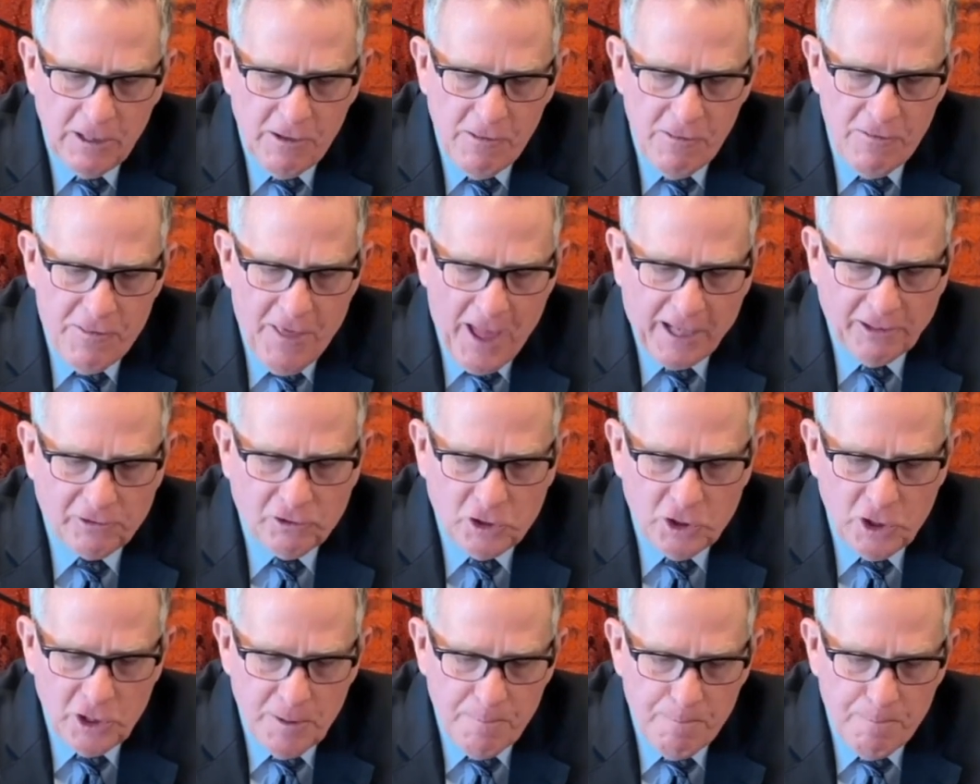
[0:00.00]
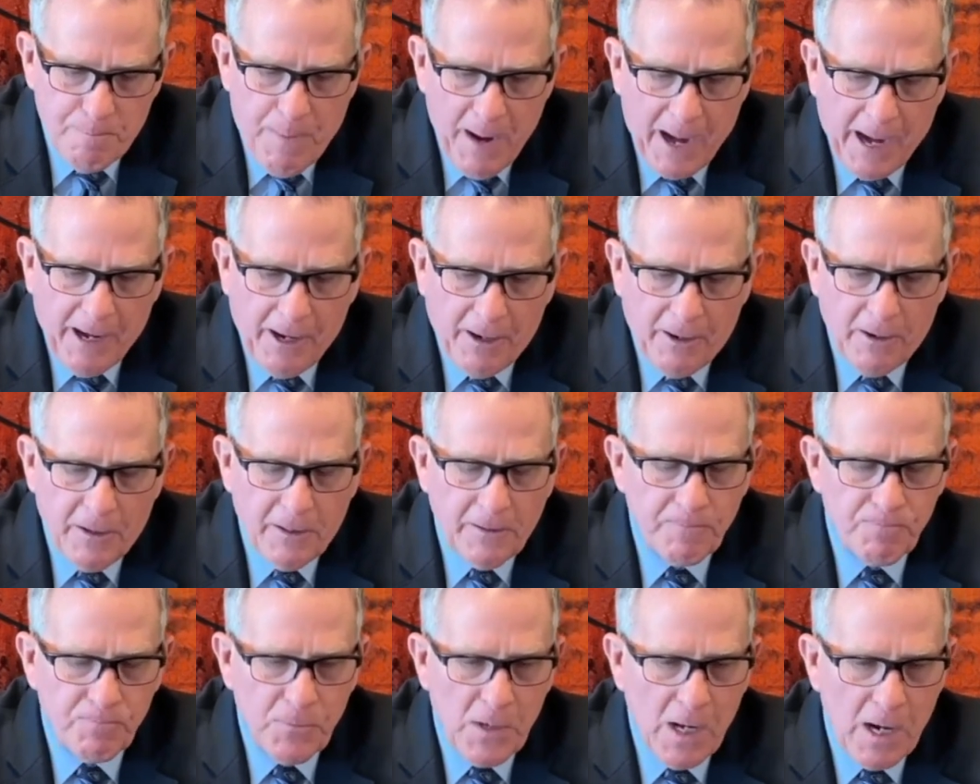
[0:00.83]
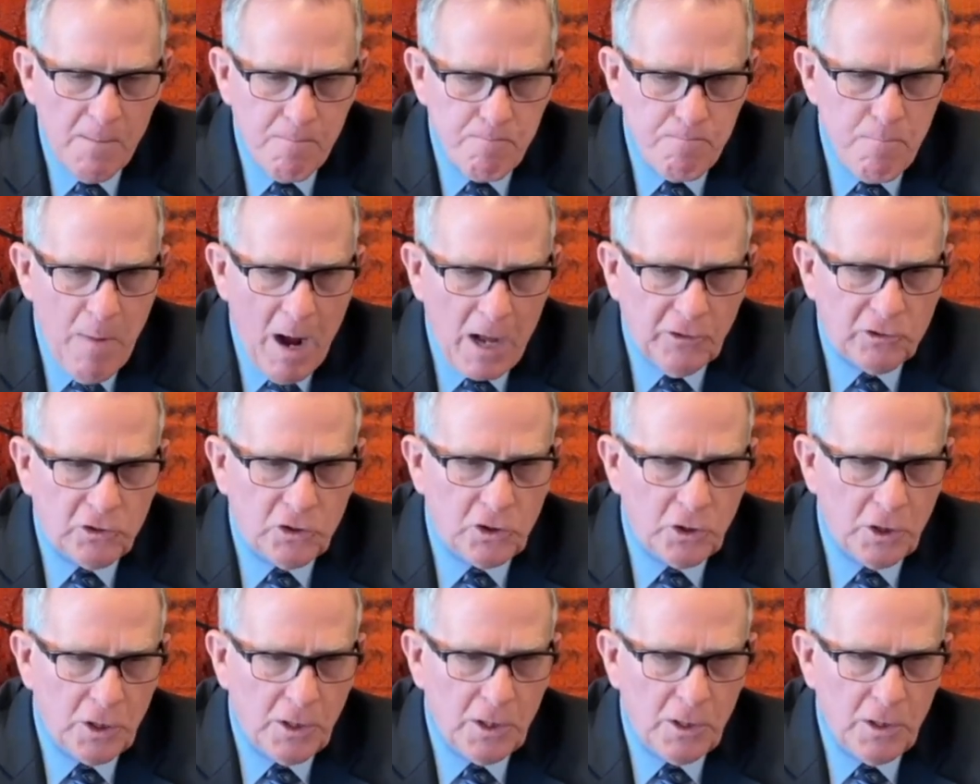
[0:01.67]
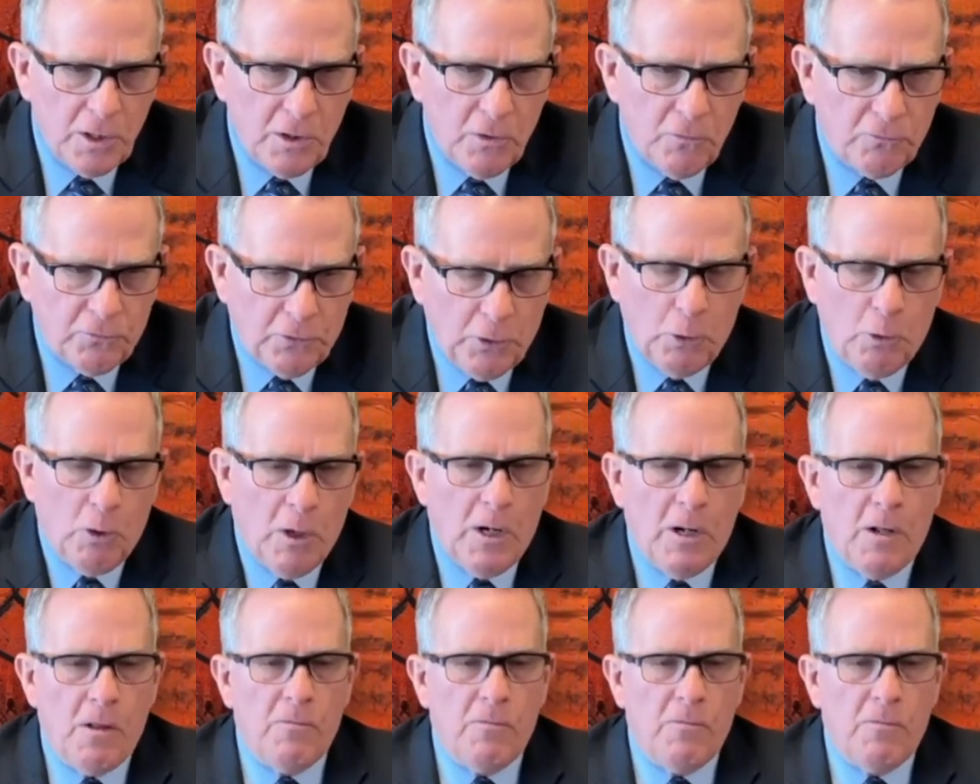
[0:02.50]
that ye bear much fruit."